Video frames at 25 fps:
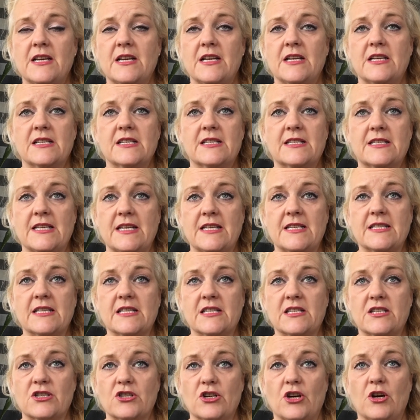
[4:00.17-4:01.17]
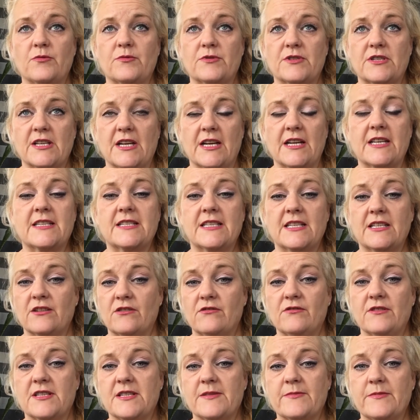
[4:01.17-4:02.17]
since I stopped dieting at
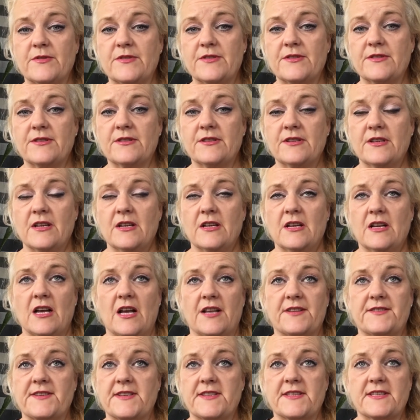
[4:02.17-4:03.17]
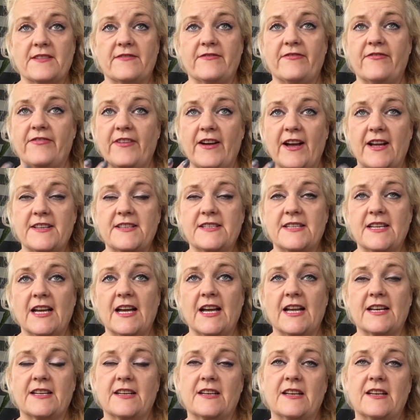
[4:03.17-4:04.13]
Christmas, and since I find it hard.